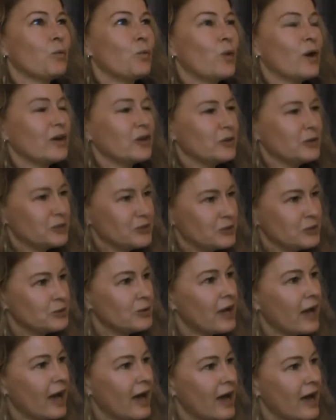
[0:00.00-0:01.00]
what you
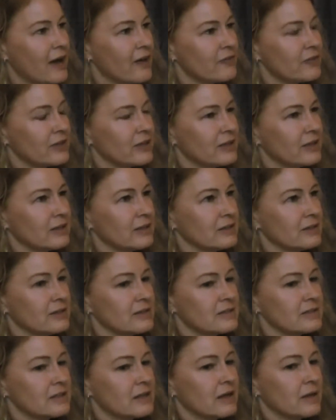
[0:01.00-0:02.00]
do have
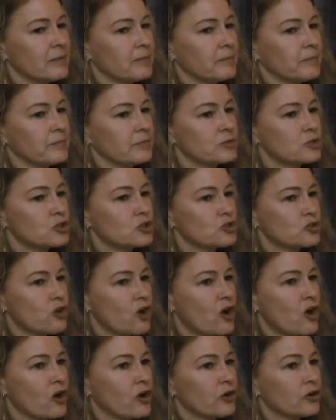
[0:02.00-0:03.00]
is
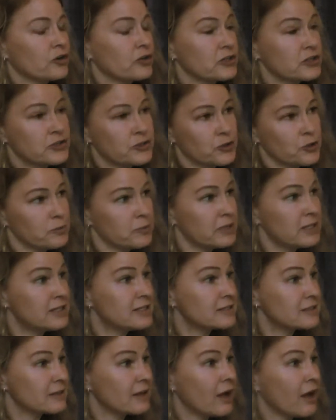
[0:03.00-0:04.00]
stronger
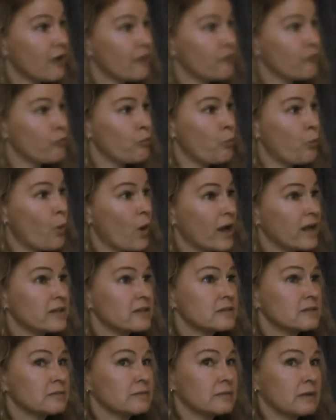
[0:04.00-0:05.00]
discernment of
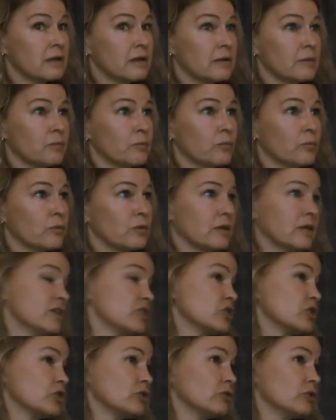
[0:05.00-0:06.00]
what
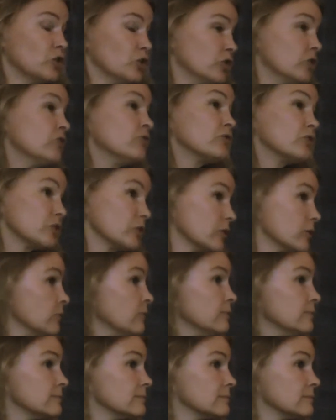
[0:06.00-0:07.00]
is good for
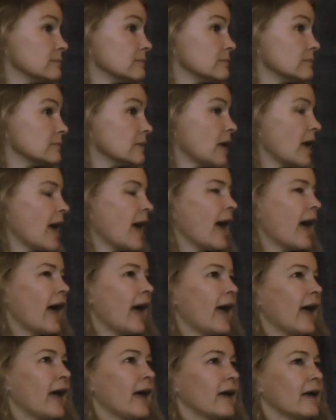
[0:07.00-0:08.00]
you
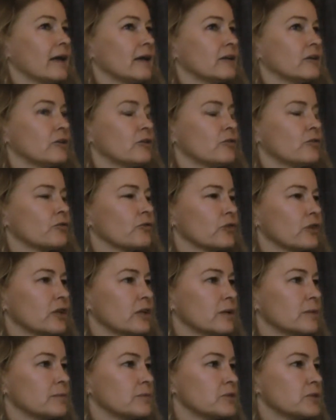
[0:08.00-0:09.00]
and the
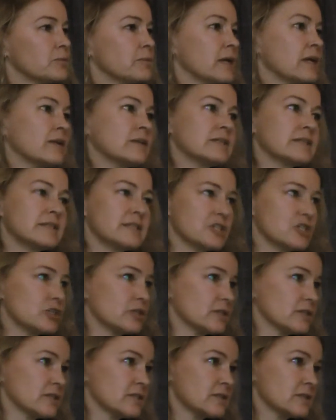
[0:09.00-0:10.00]
freedom to make
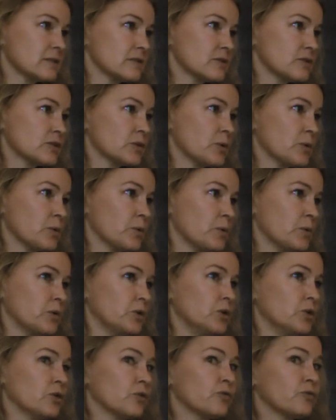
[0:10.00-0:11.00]
decisions. So
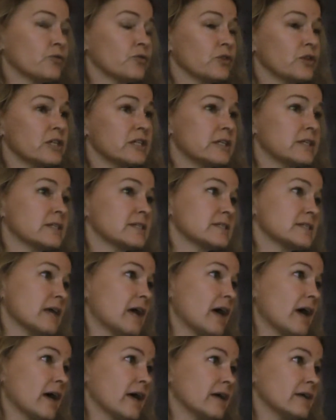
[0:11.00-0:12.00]
you're free to
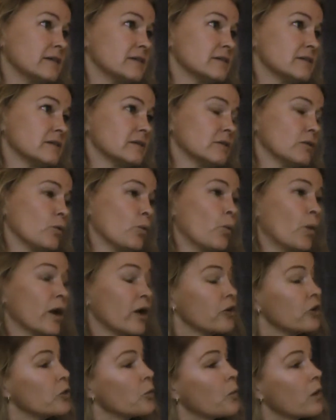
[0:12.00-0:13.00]
decide
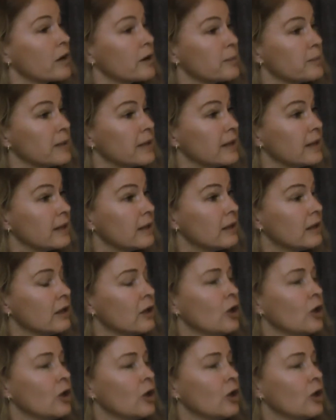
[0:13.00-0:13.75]
where you want to be,